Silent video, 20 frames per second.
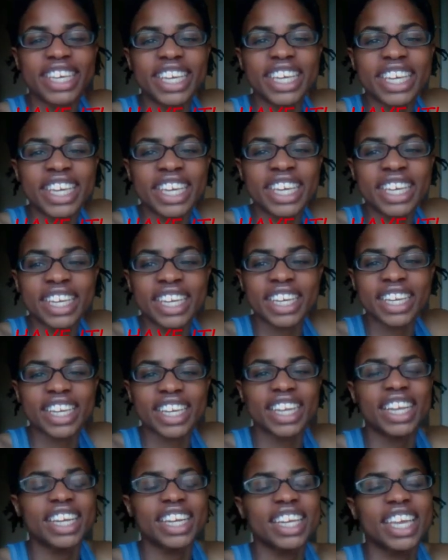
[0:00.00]
Eat it
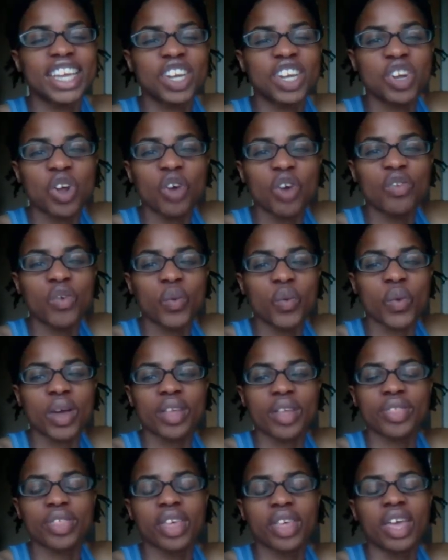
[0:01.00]
and get it over
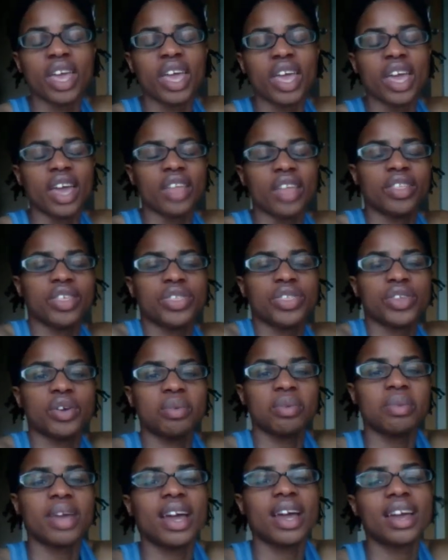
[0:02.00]
with. The
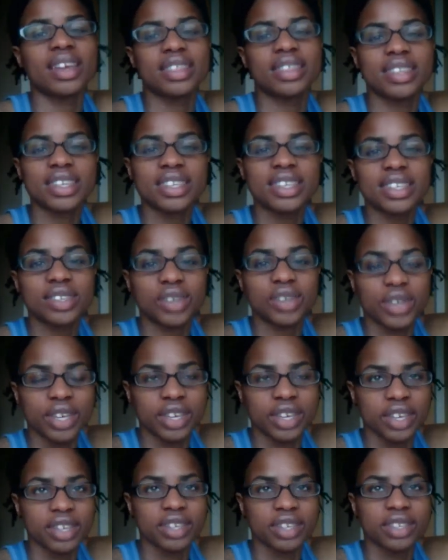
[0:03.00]
theory behind this
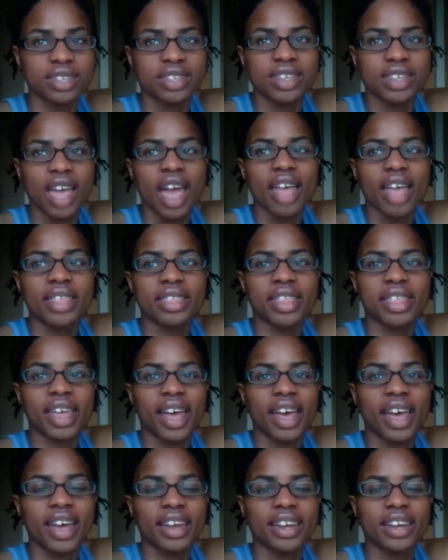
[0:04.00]
is
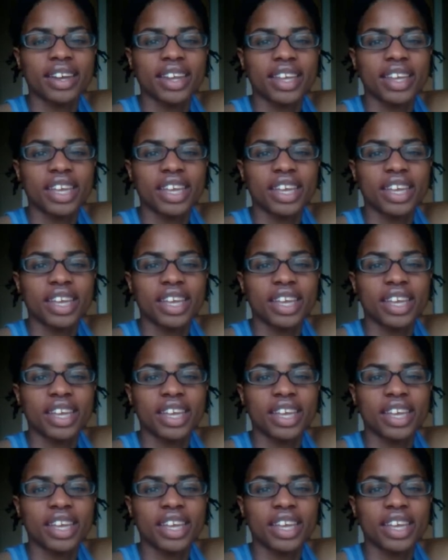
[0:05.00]
that